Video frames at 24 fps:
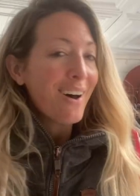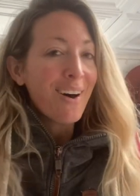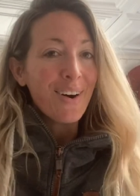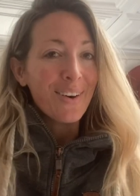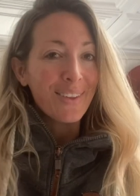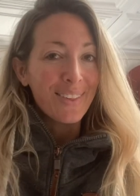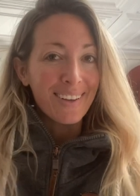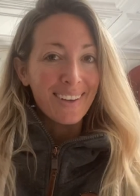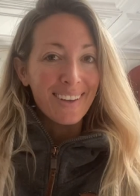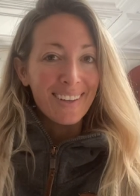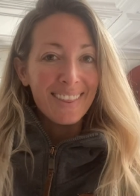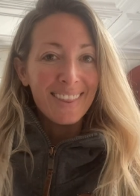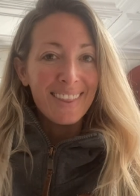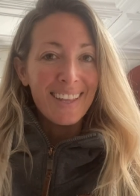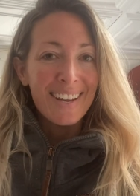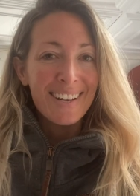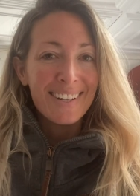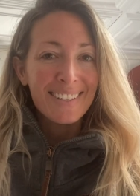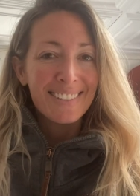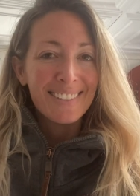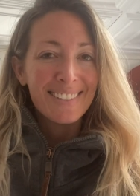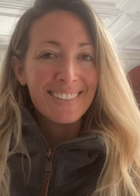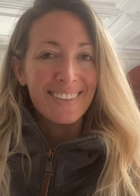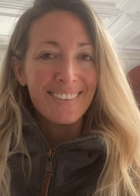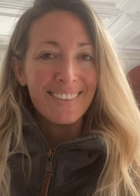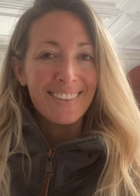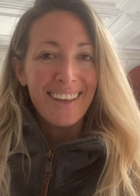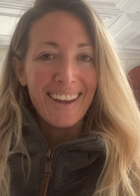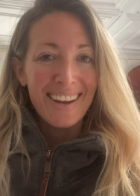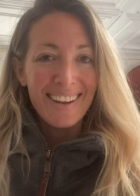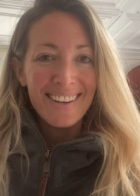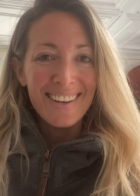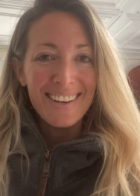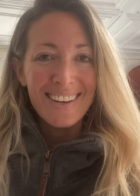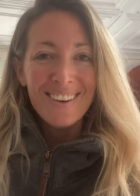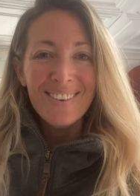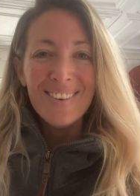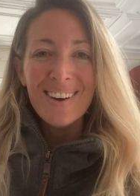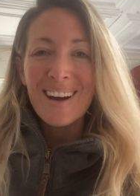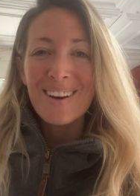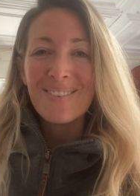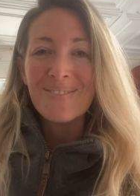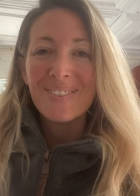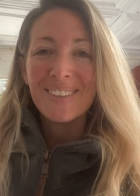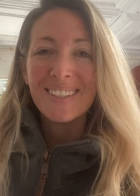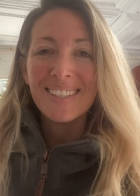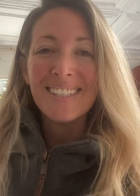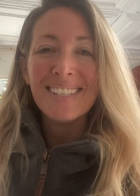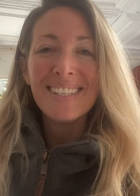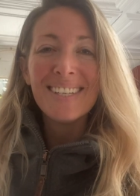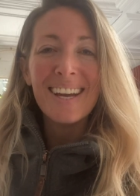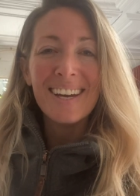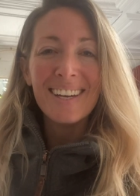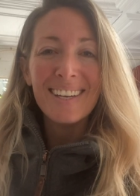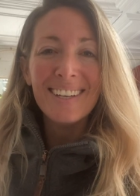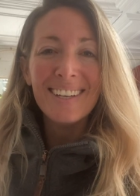all the good things. So thank you. I appreciate